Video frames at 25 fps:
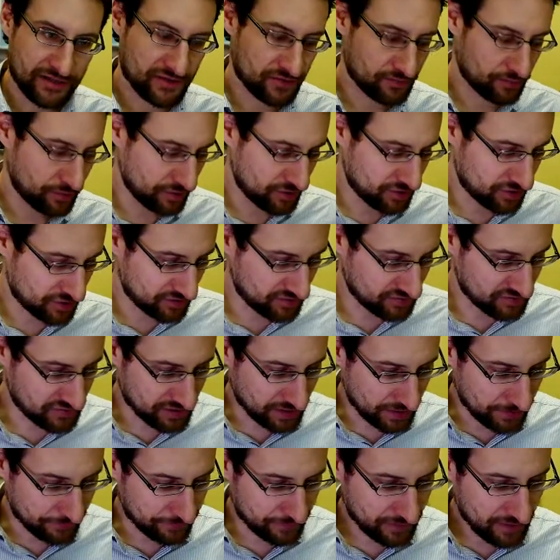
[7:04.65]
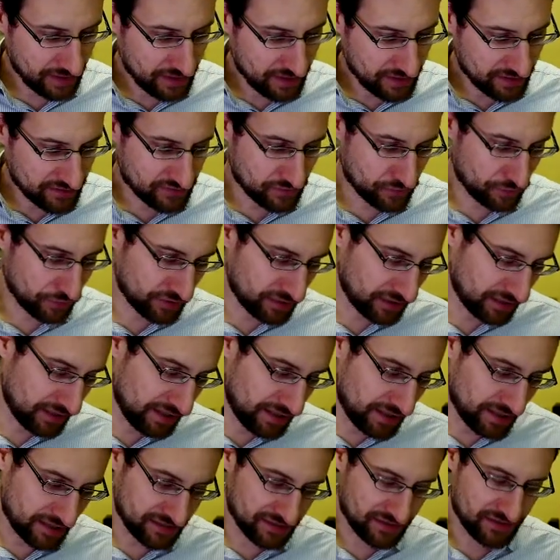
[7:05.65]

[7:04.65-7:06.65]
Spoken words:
switch stuff. Certainly here's